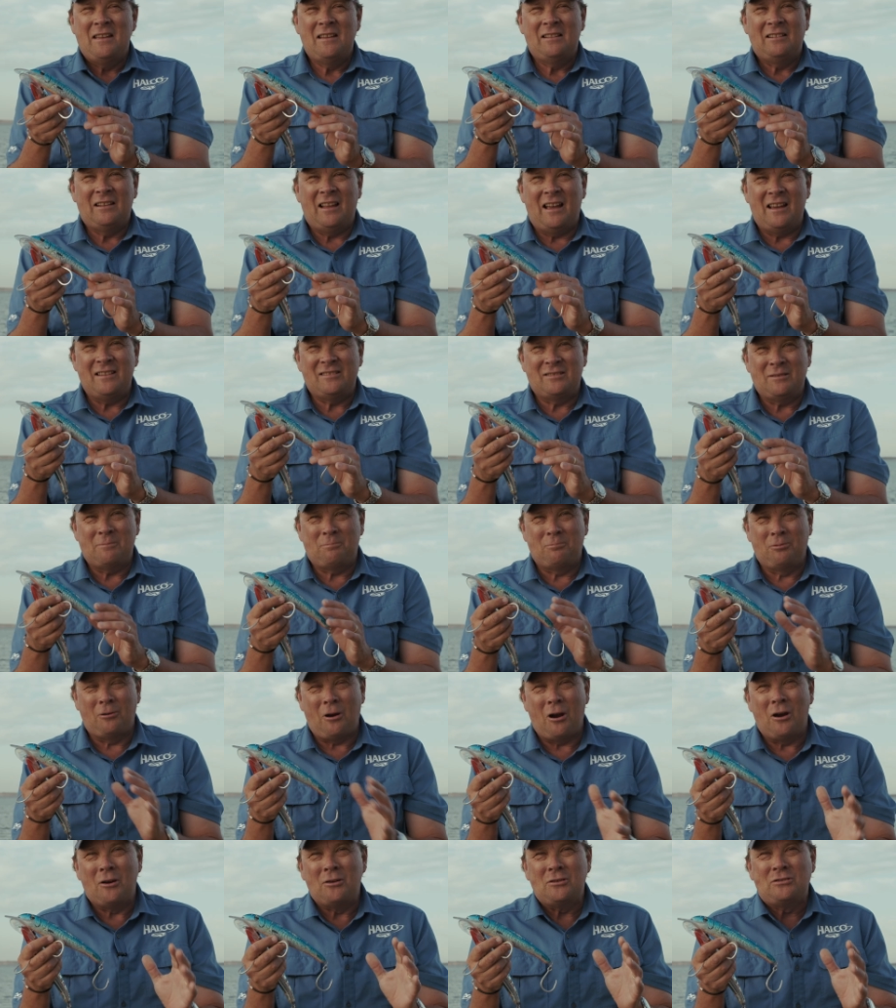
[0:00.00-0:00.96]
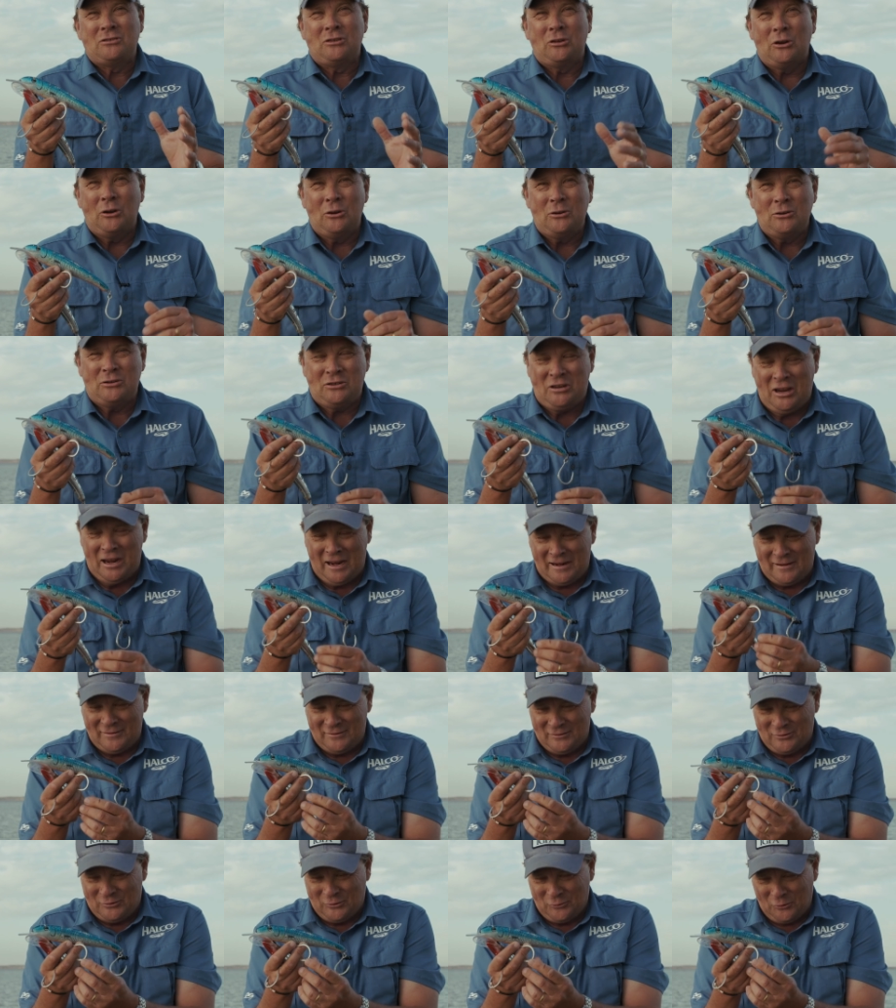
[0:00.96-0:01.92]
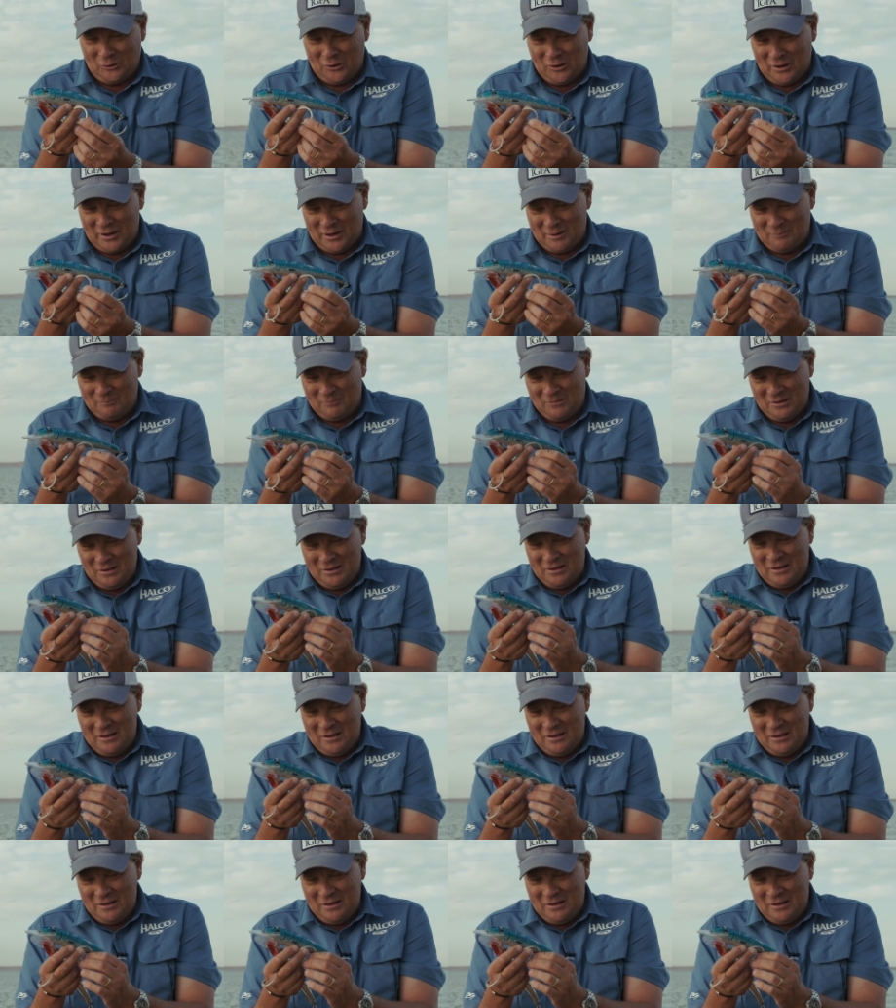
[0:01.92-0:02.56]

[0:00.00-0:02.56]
Laser Pro 210 dream.